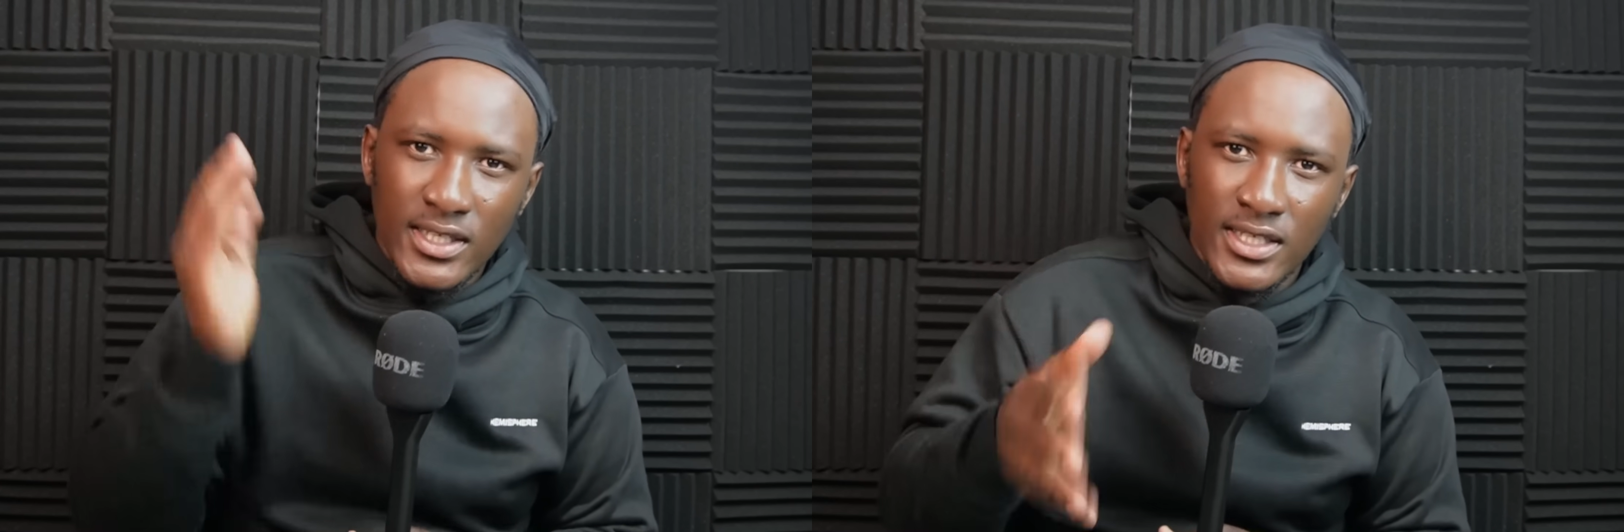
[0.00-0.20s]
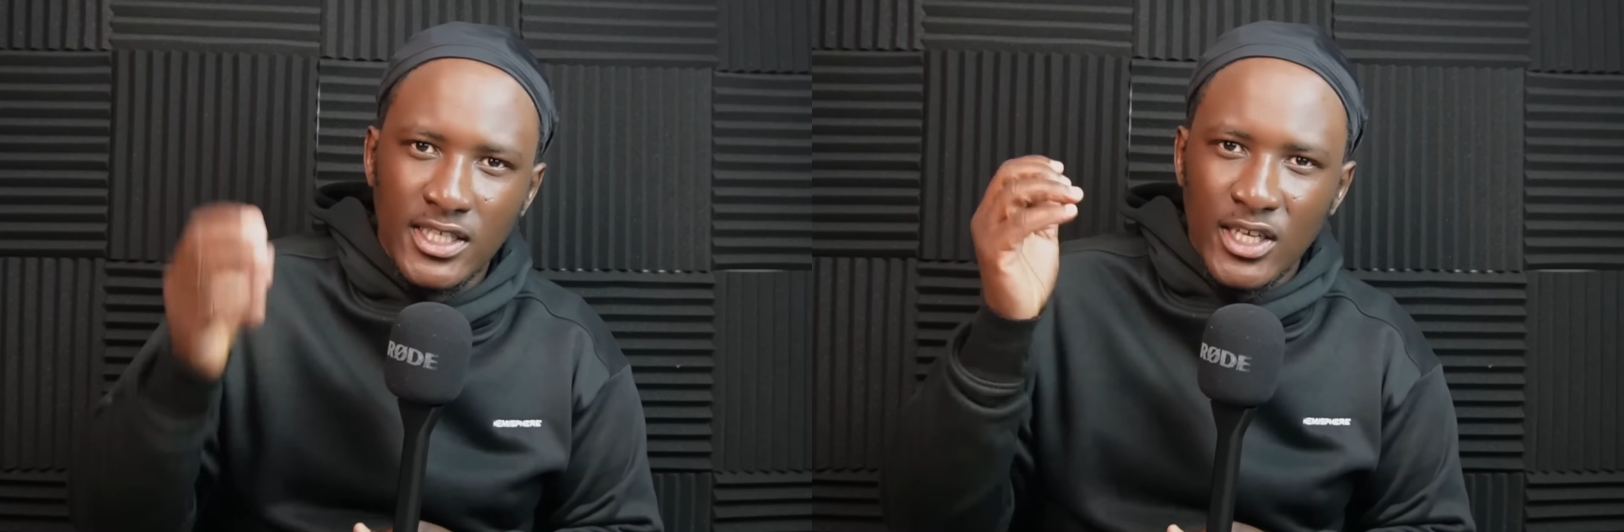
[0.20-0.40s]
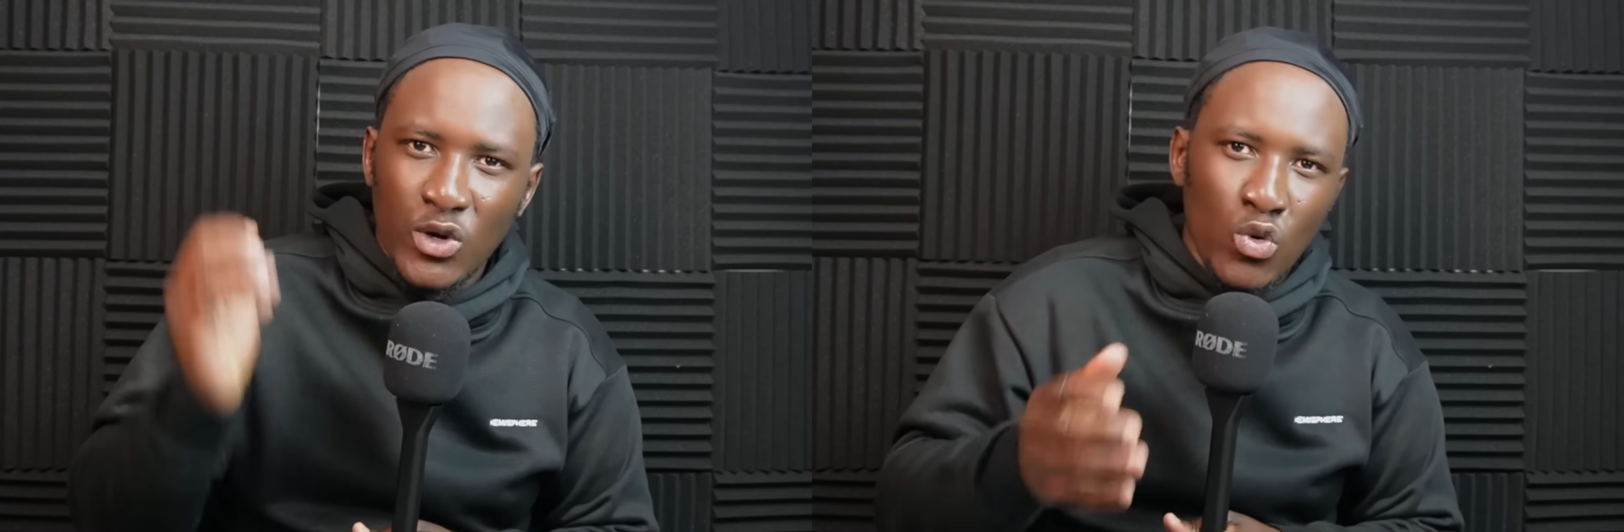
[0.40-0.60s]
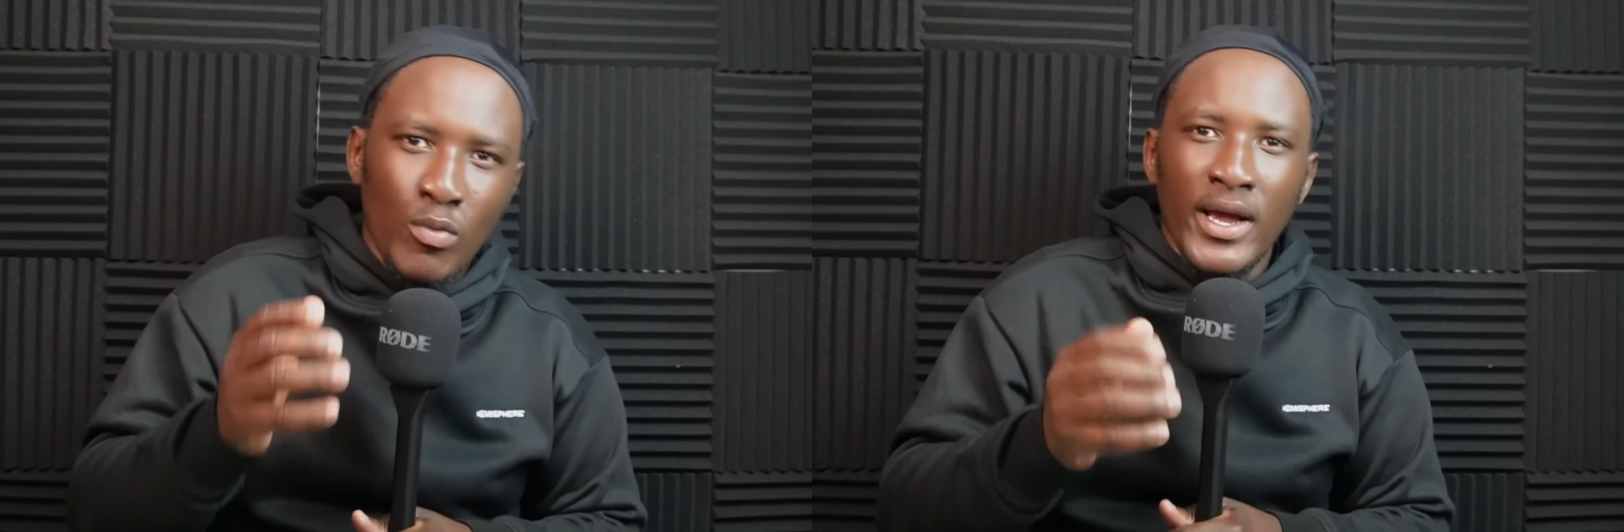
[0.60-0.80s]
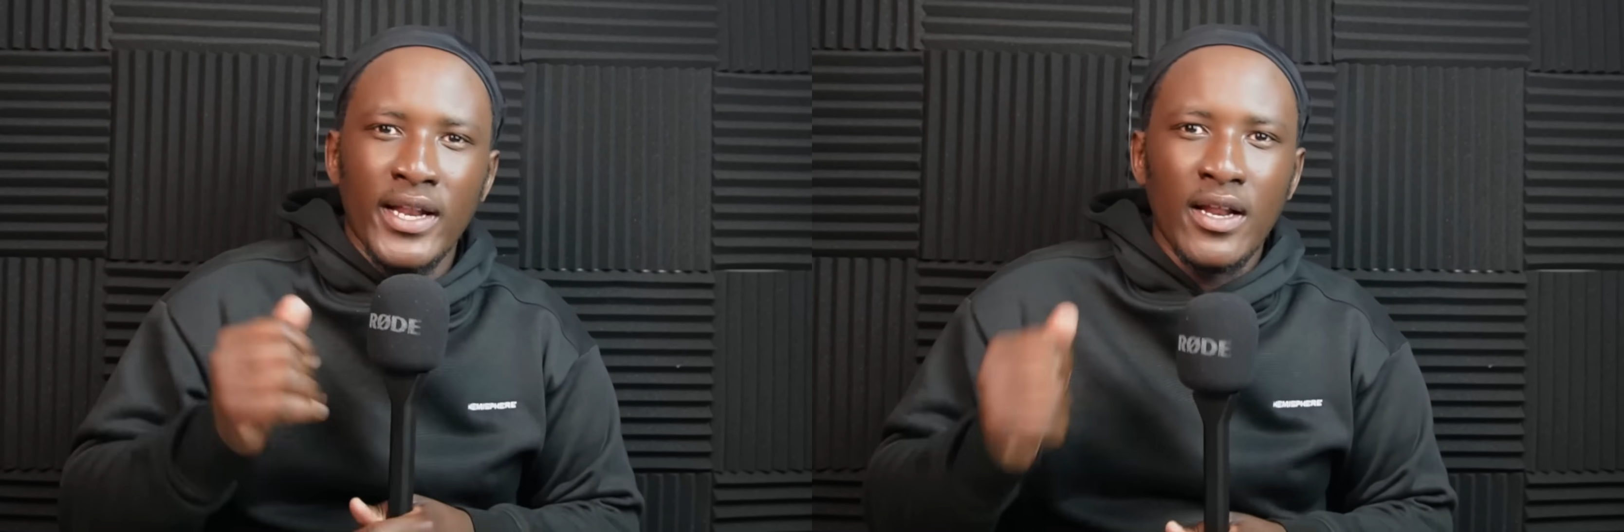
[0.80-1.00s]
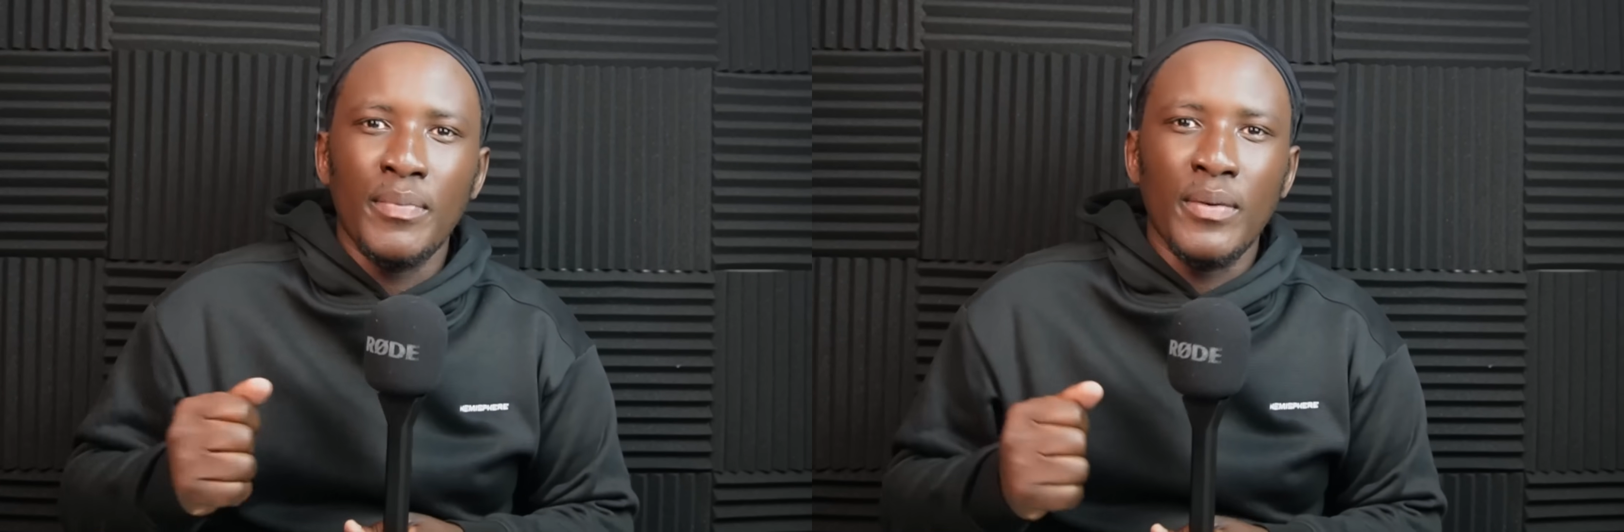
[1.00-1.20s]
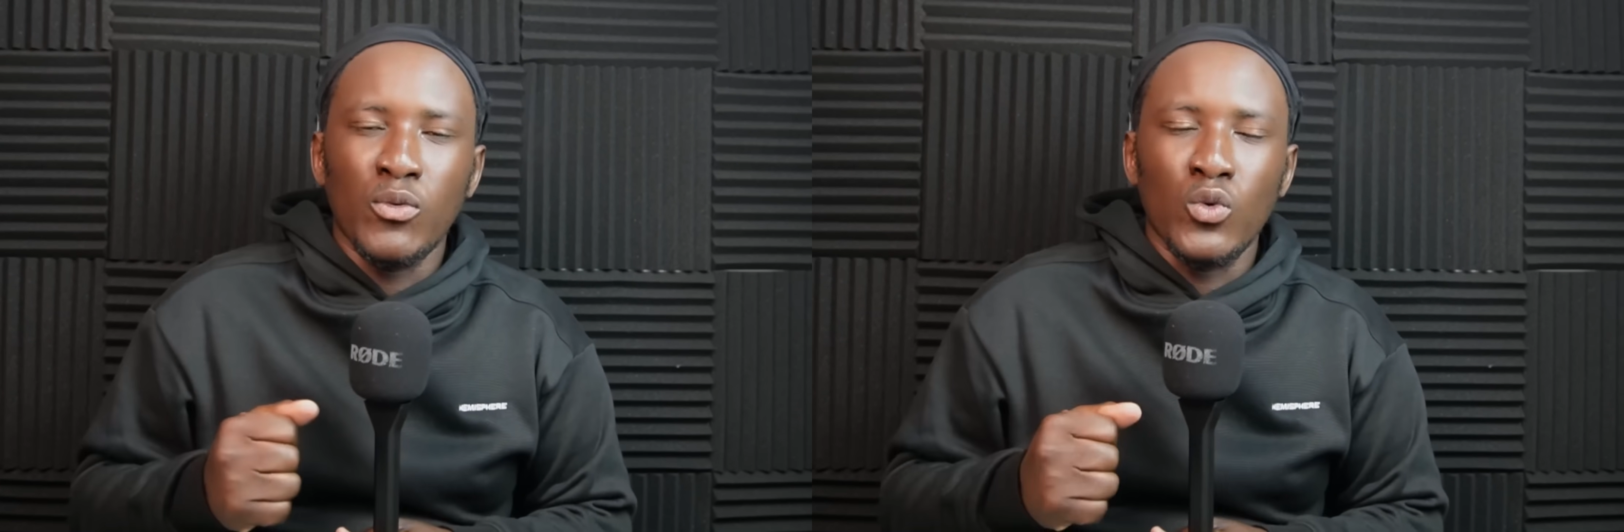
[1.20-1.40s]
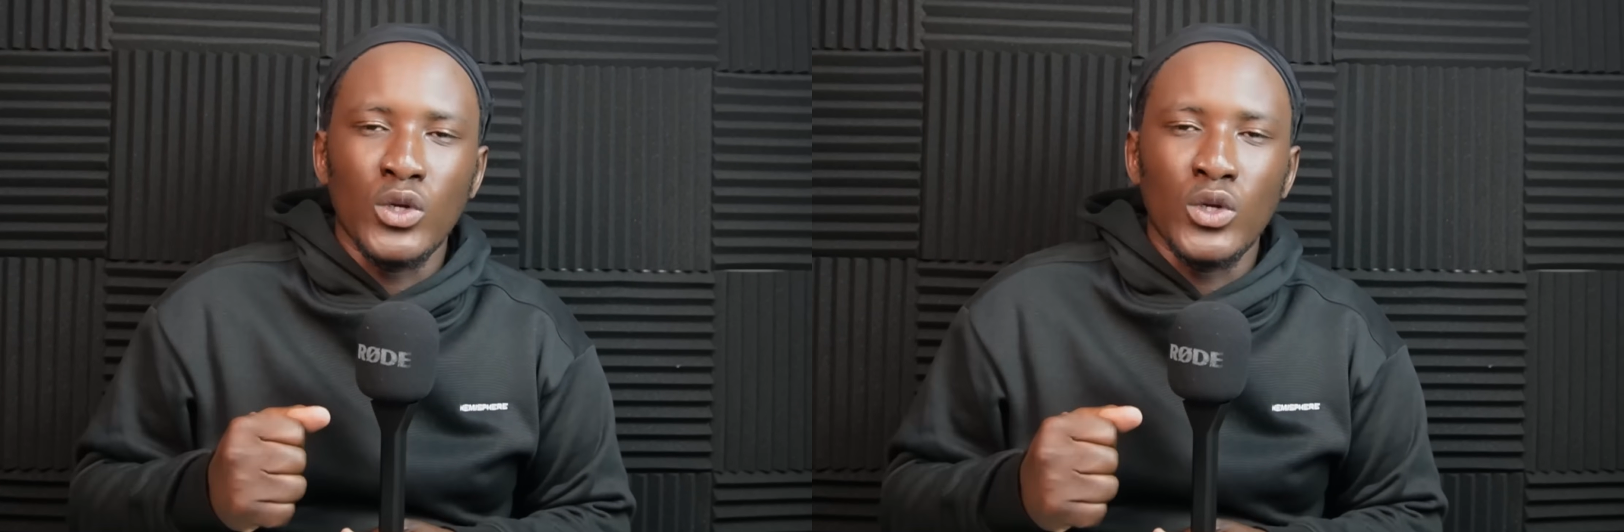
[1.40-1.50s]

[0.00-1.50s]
this is a rumor, and then people